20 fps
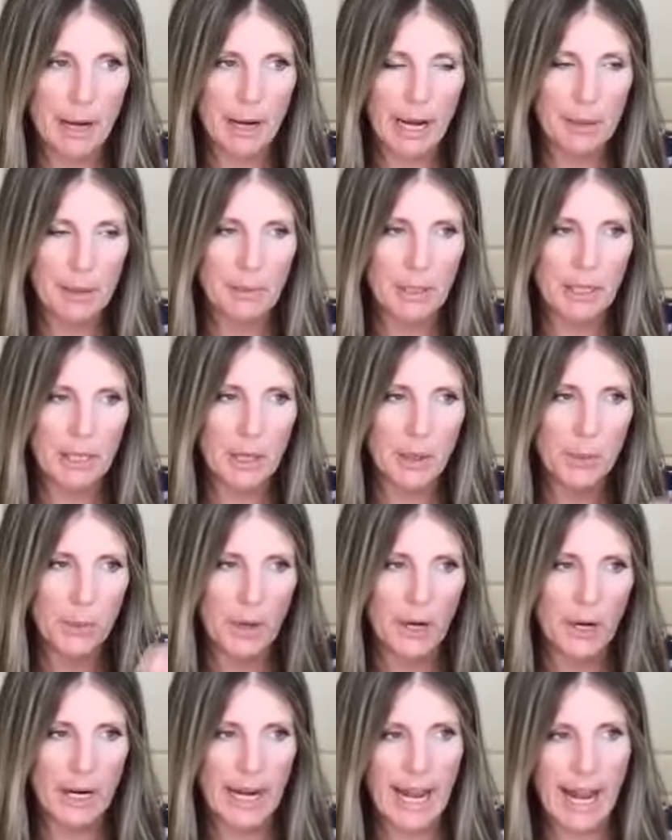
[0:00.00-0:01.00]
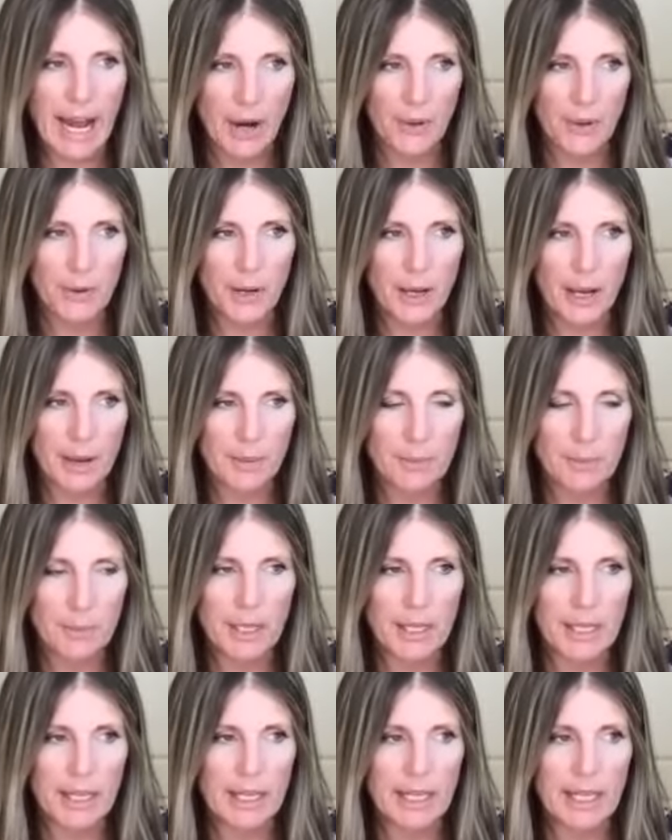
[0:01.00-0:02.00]
I'm going to work out, I'm
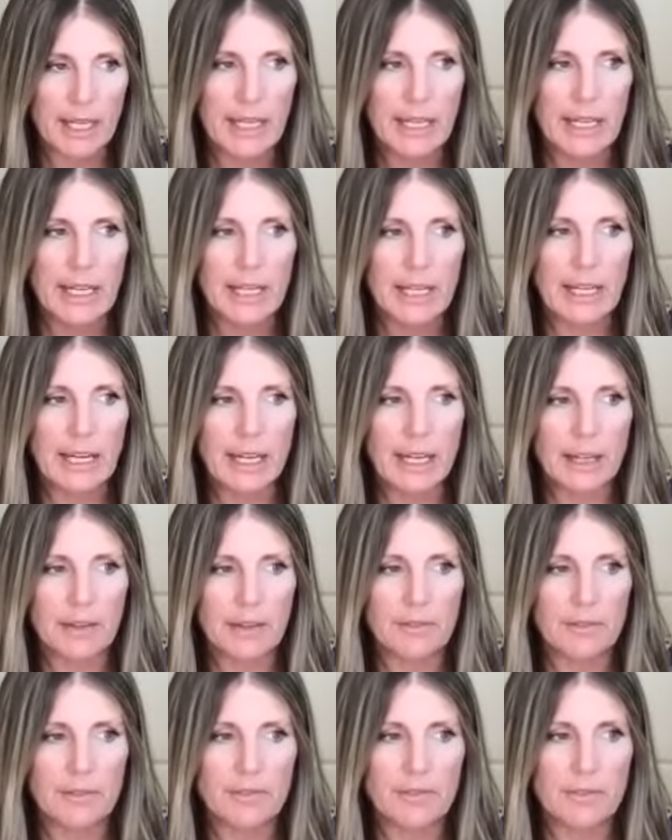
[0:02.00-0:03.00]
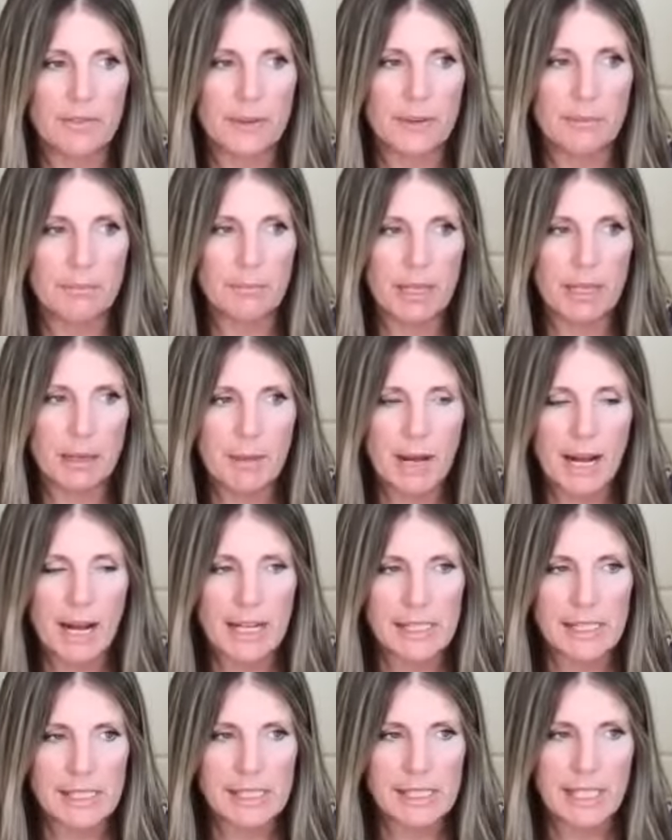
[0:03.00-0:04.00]
going to kind of
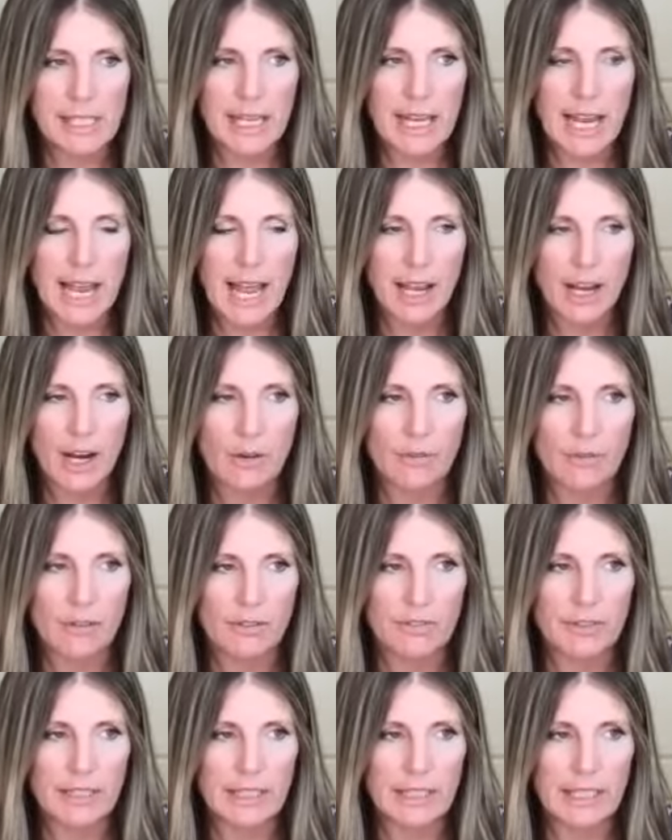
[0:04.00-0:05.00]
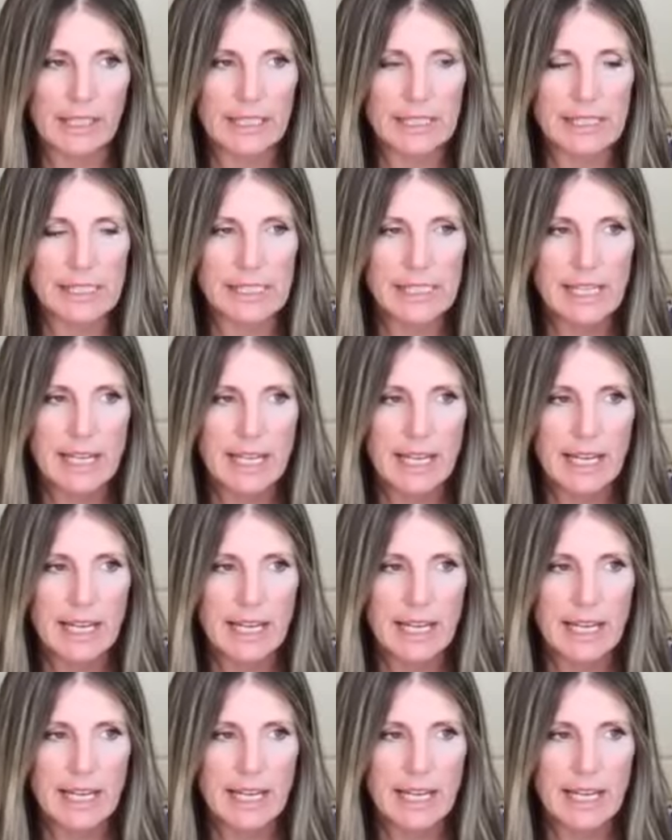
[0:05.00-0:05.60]
minimize any hangover feelings.